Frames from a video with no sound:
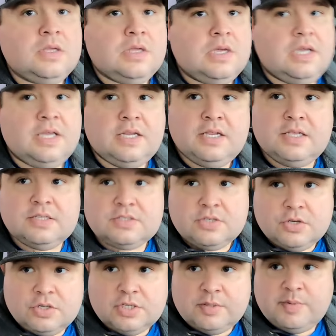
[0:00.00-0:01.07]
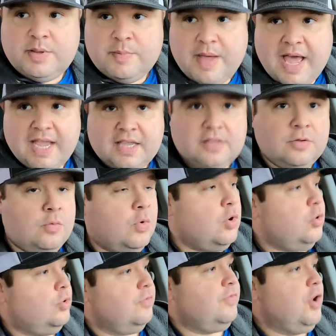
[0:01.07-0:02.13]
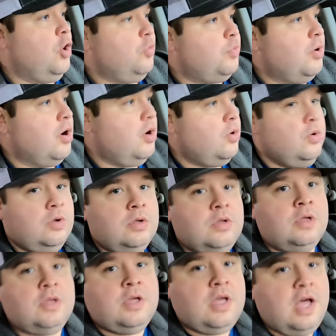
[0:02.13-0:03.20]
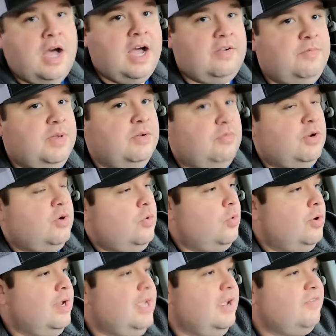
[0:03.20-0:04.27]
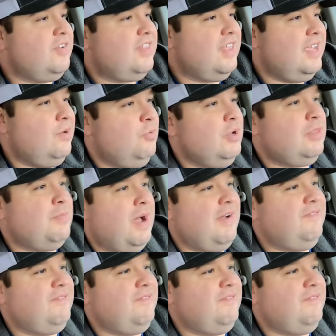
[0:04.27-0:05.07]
It is good to be back in the world of GoPro. I've been recording everything with my